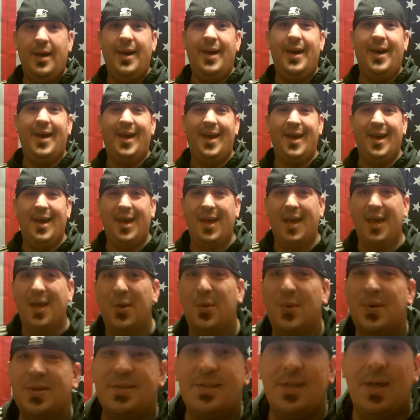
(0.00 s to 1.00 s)

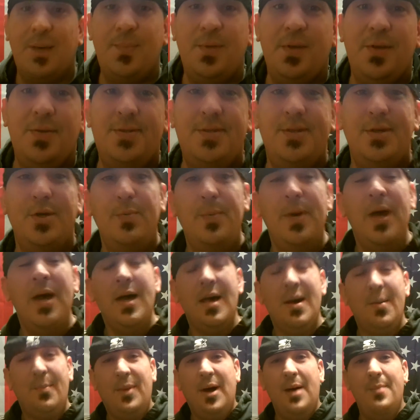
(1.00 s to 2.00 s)
Hey, what's up YouTube?
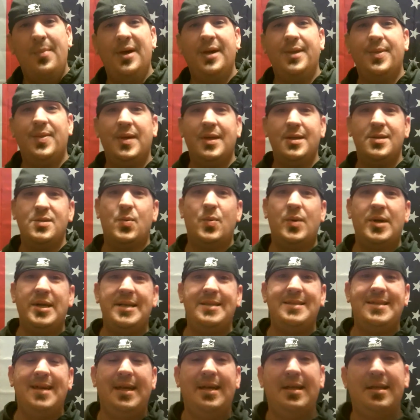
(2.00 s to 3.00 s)
My Big Thing
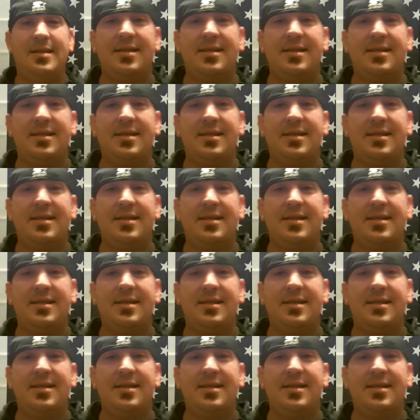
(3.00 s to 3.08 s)
2010,